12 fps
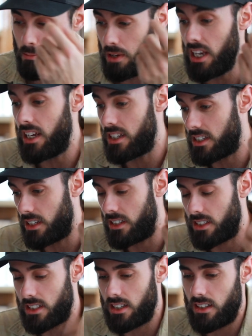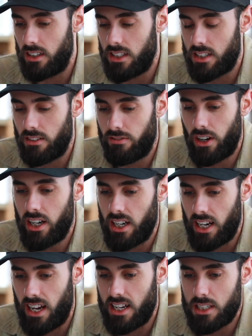me, is the
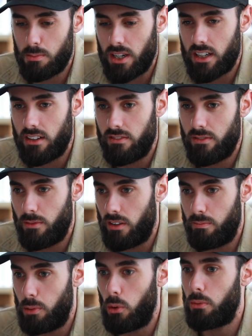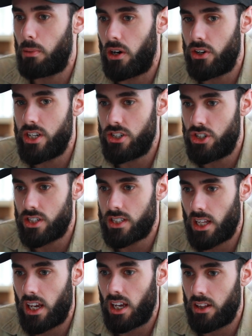frightening aspect of both parties just
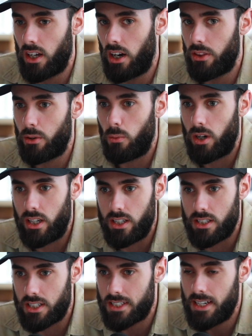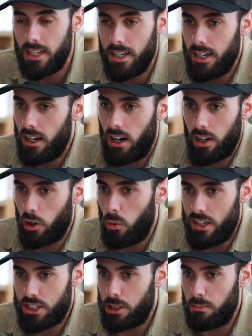thinking the other one is
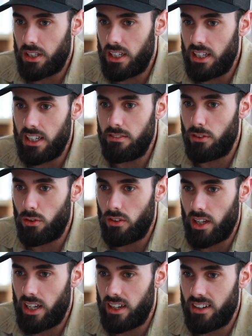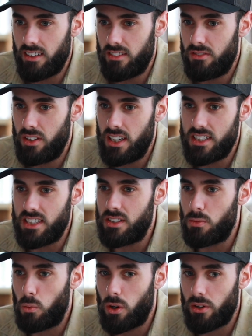unquestionably evil and isn't
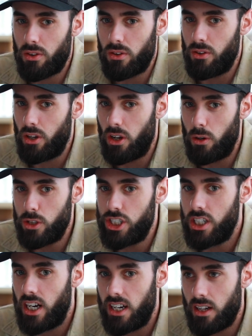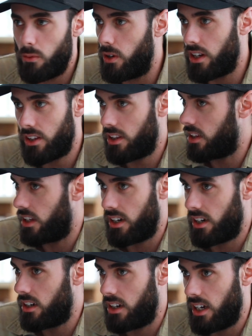worth negotiating with.
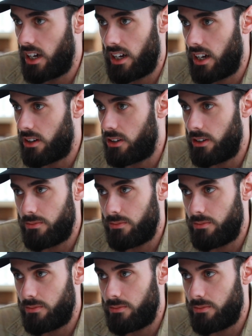And yeah, I don't know.